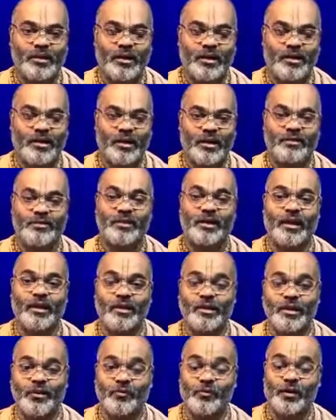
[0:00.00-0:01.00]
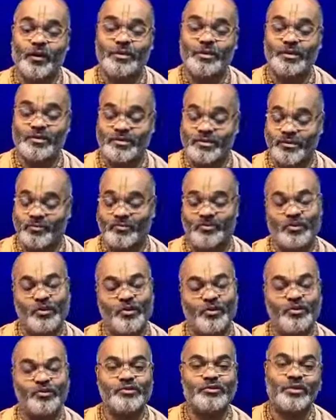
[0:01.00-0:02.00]
and then he wanted some
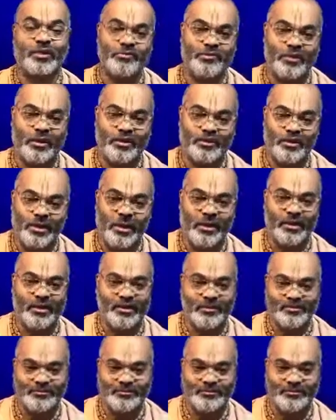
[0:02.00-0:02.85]
solution for that.